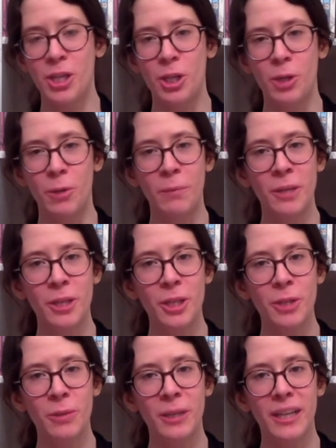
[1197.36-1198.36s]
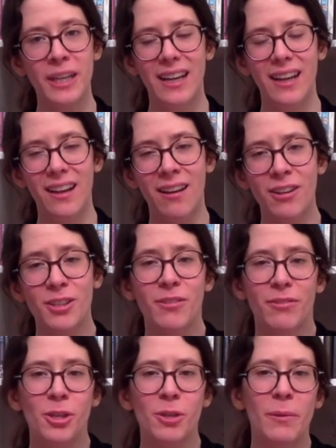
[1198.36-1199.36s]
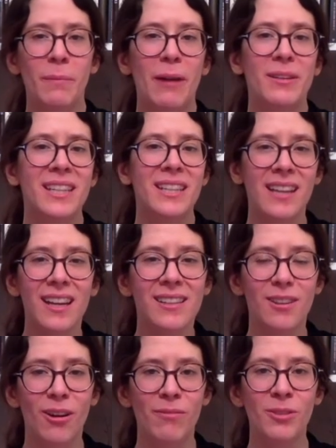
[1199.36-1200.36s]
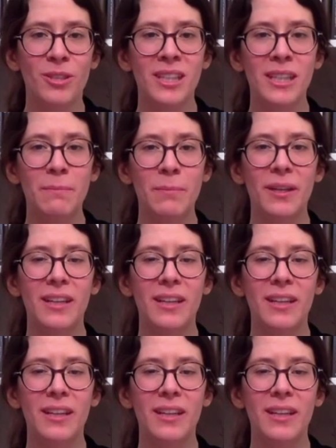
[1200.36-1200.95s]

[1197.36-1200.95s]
humor to it. Lots of humor about sex, obviously, but